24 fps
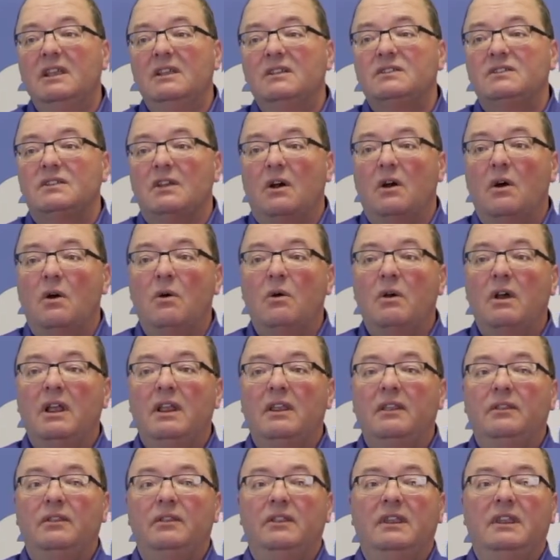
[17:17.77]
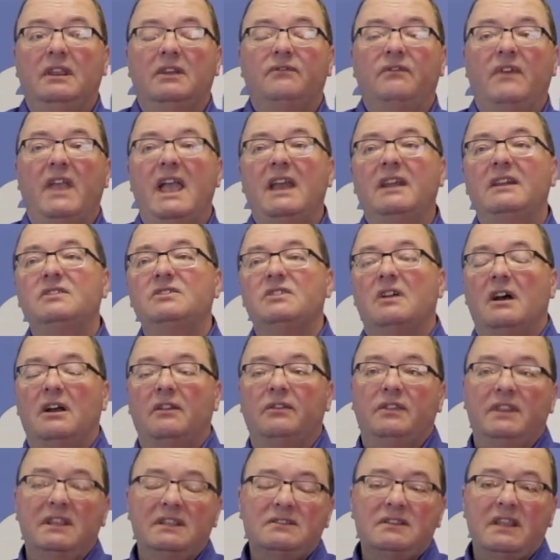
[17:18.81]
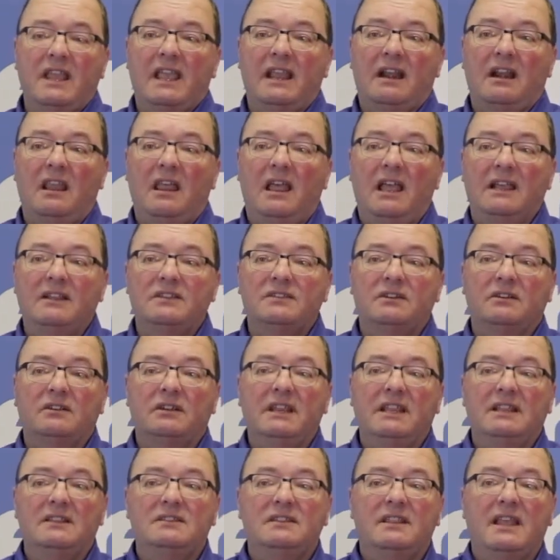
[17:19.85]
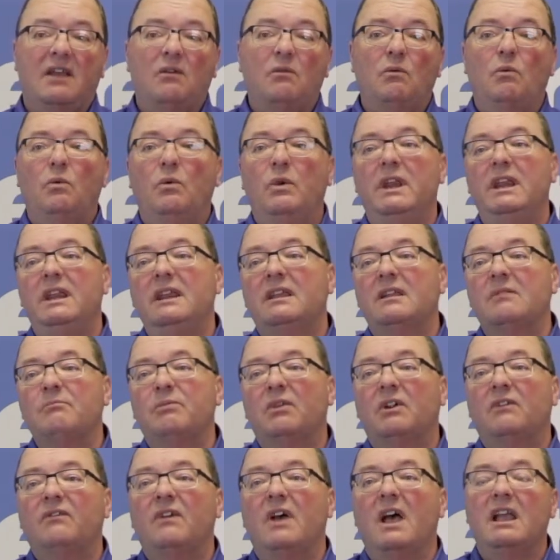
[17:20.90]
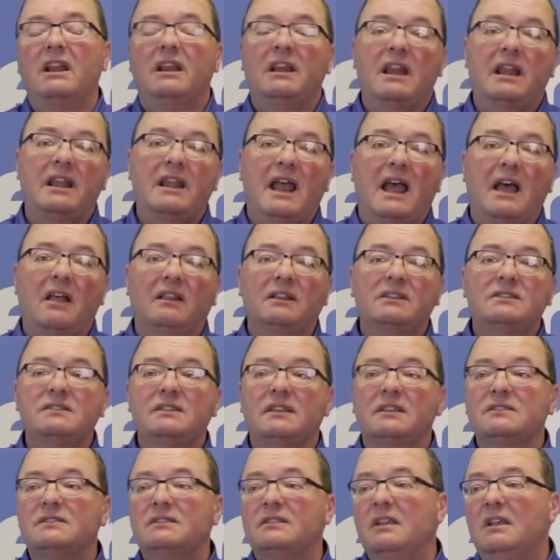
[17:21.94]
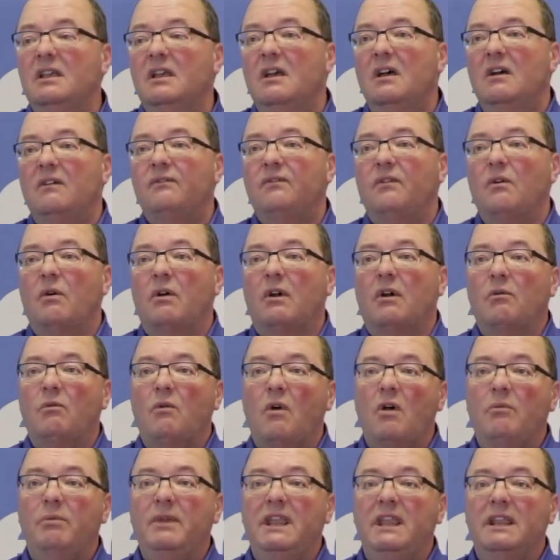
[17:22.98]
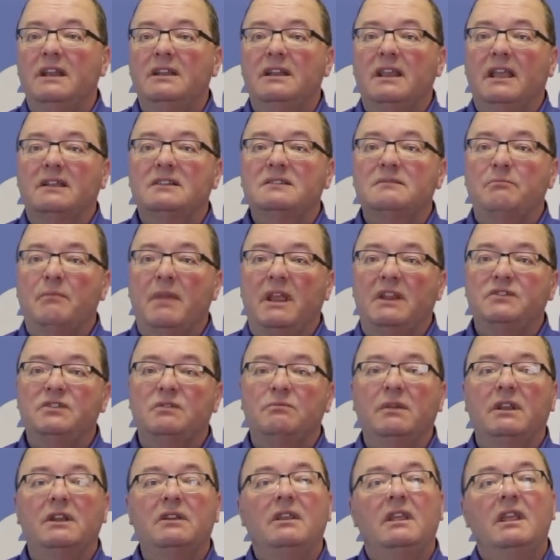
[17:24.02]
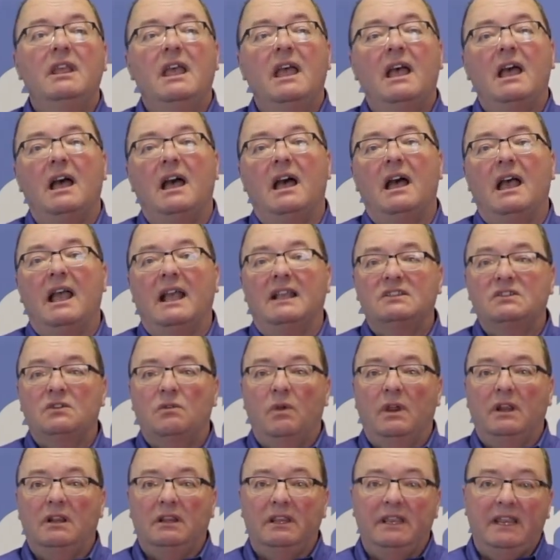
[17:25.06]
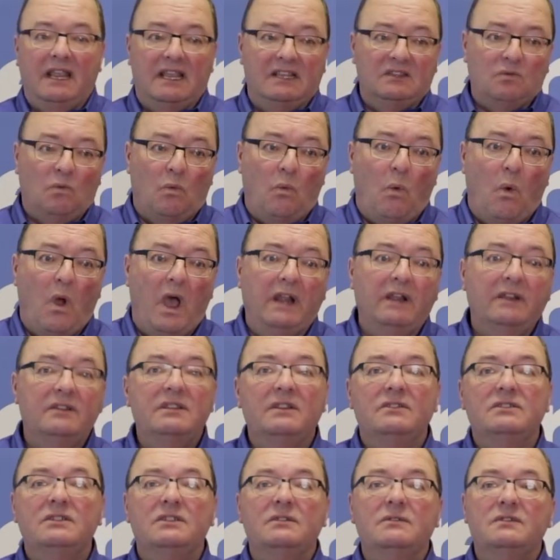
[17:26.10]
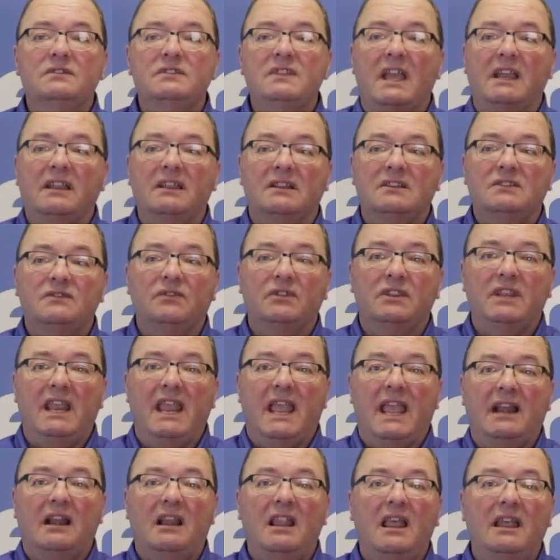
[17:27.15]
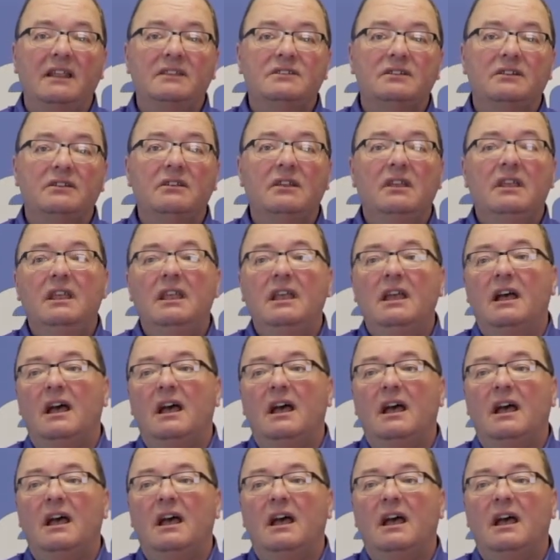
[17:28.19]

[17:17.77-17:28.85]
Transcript: So the advantage on this analyzer is that we can provide an analysis for Wobbe index measurement as quickly as 1 to 2 seconds for the analyzer.